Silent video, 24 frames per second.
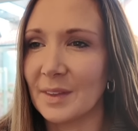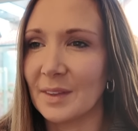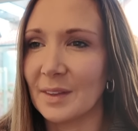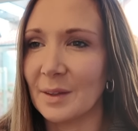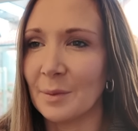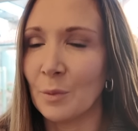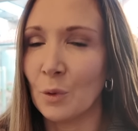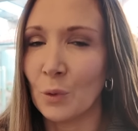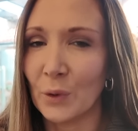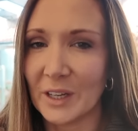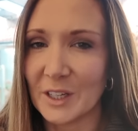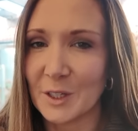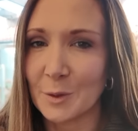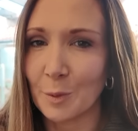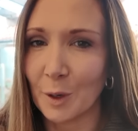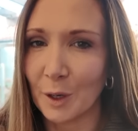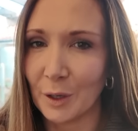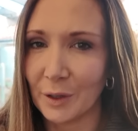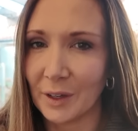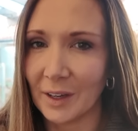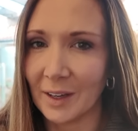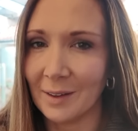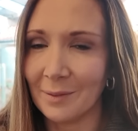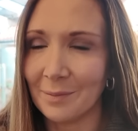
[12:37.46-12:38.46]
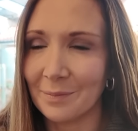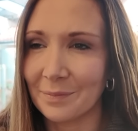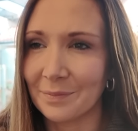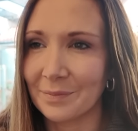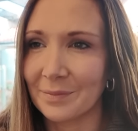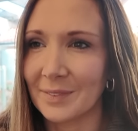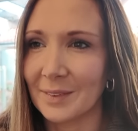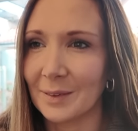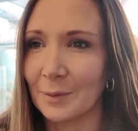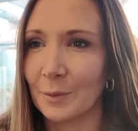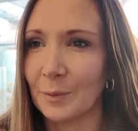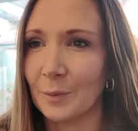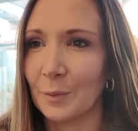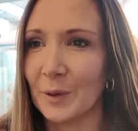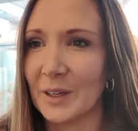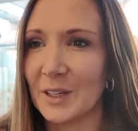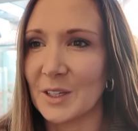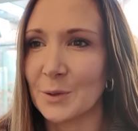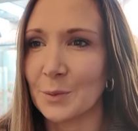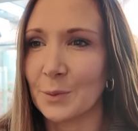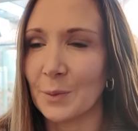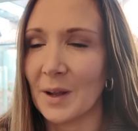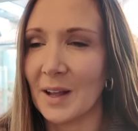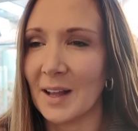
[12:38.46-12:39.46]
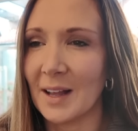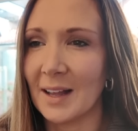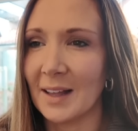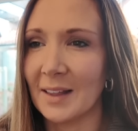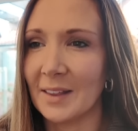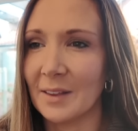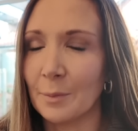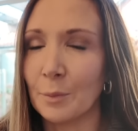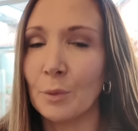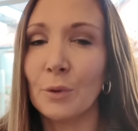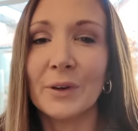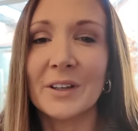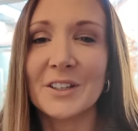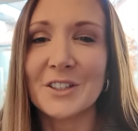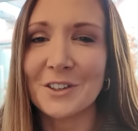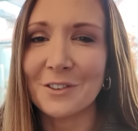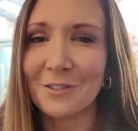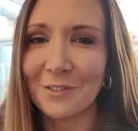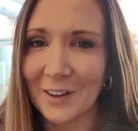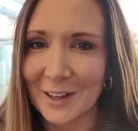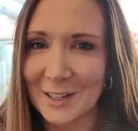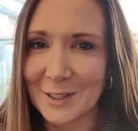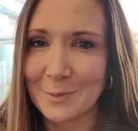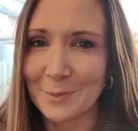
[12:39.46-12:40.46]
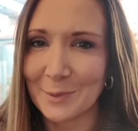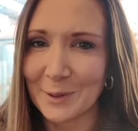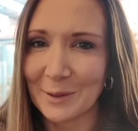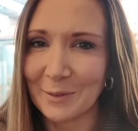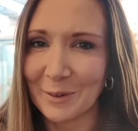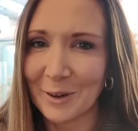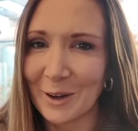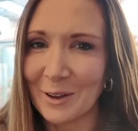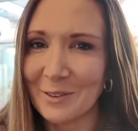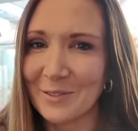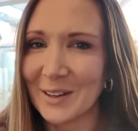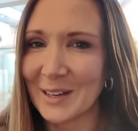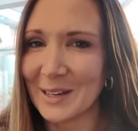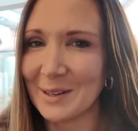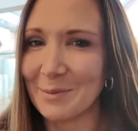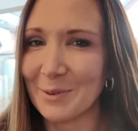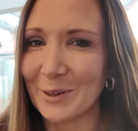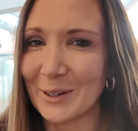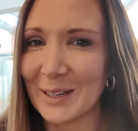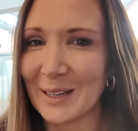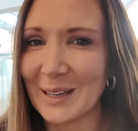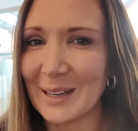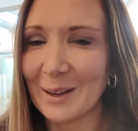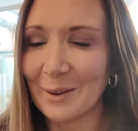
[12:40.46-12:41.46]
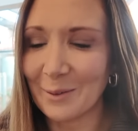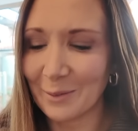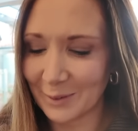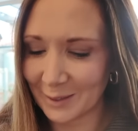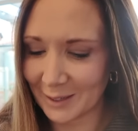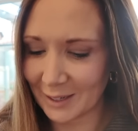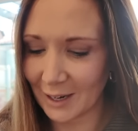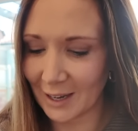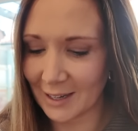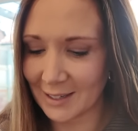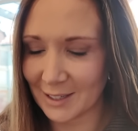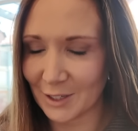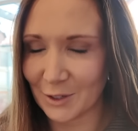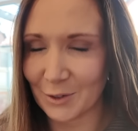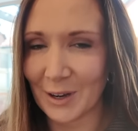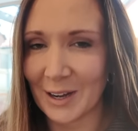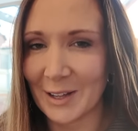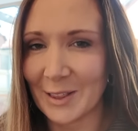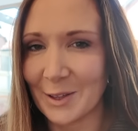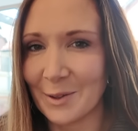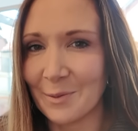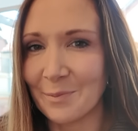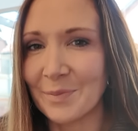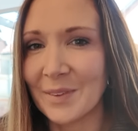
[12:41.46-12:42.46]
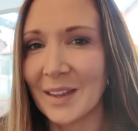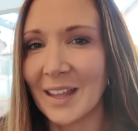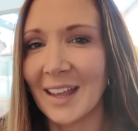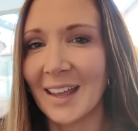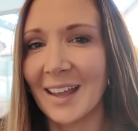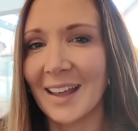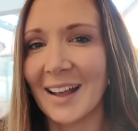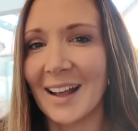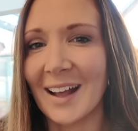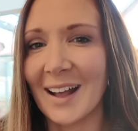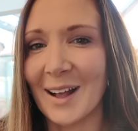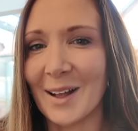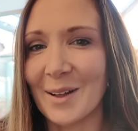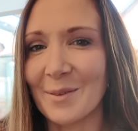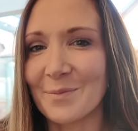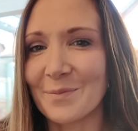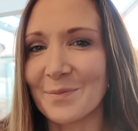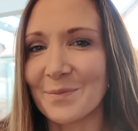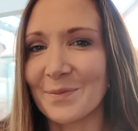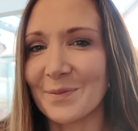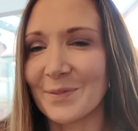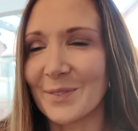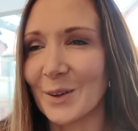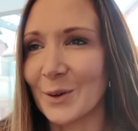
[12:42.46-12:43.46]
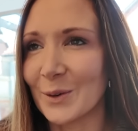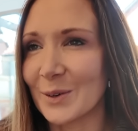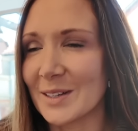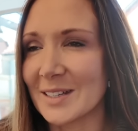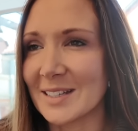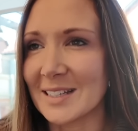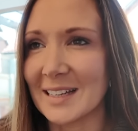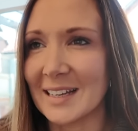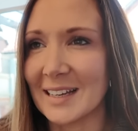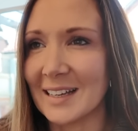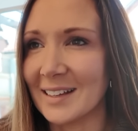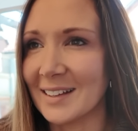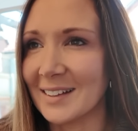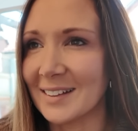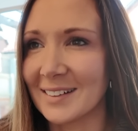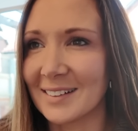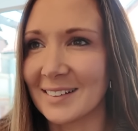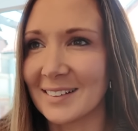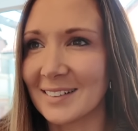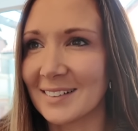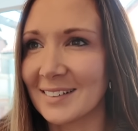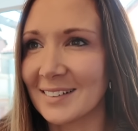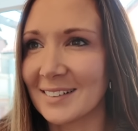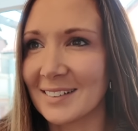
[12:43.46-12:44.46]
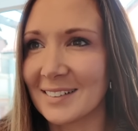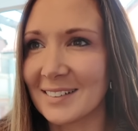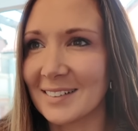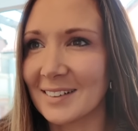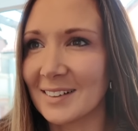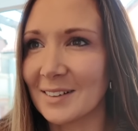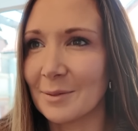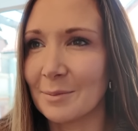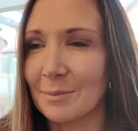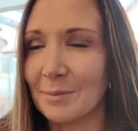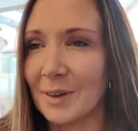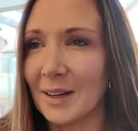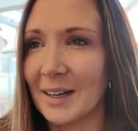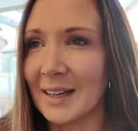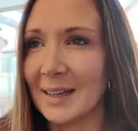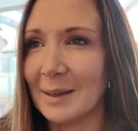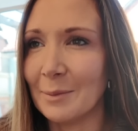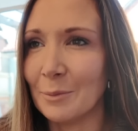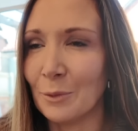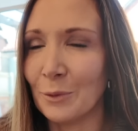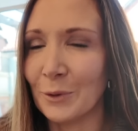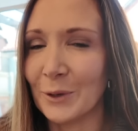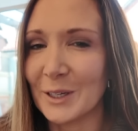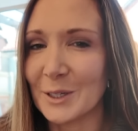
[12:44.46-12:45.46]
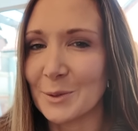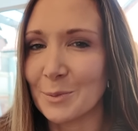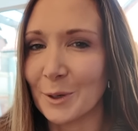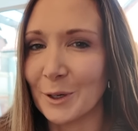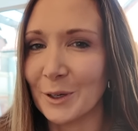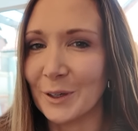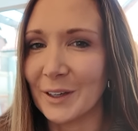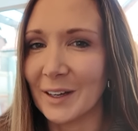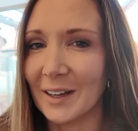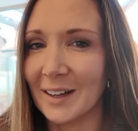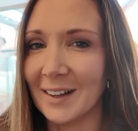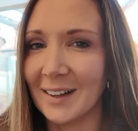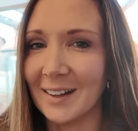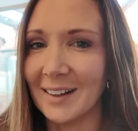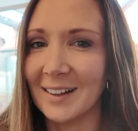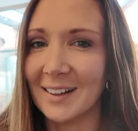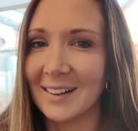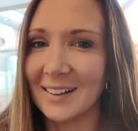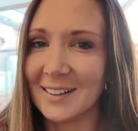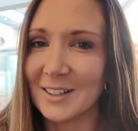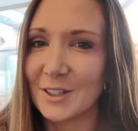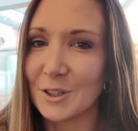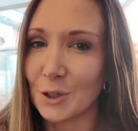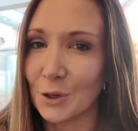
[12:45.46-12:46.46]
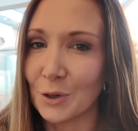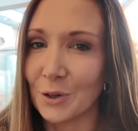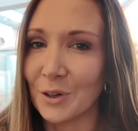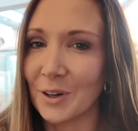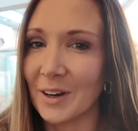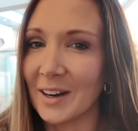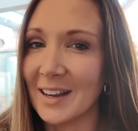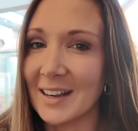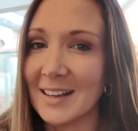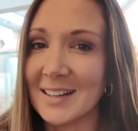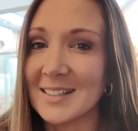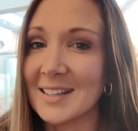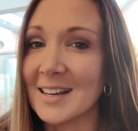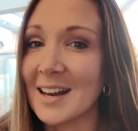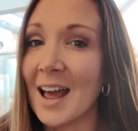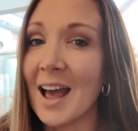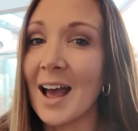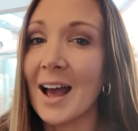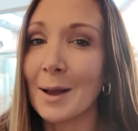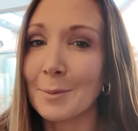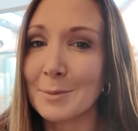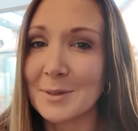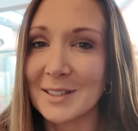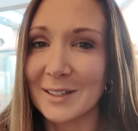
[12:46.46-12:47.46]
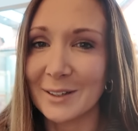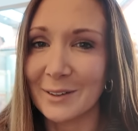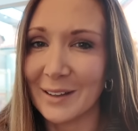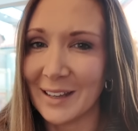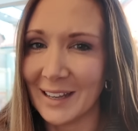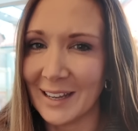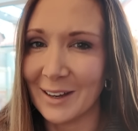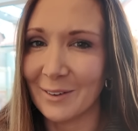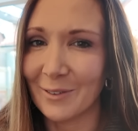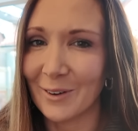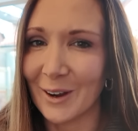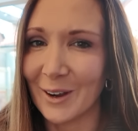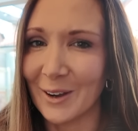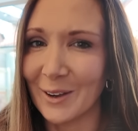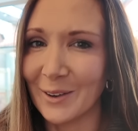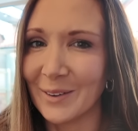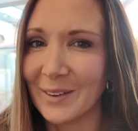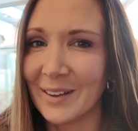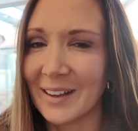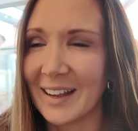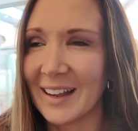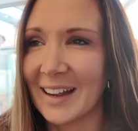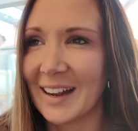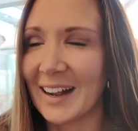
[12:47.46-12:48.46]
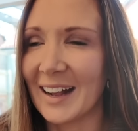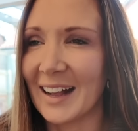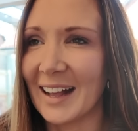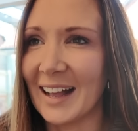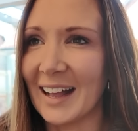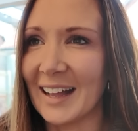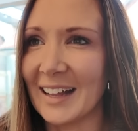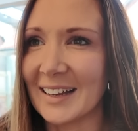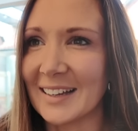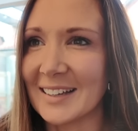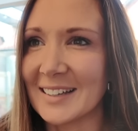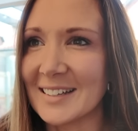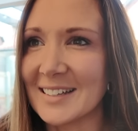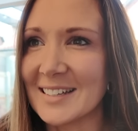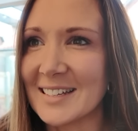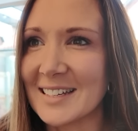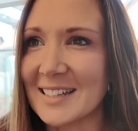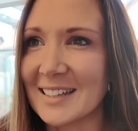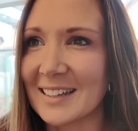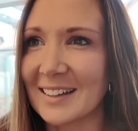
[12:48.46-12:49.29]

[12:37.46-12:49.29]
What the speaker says: mortgage broker, which were Mortgage Advice Bureau, if anybody would like to try them. Honestly, my mortgage broker, John, is an absolute hero. And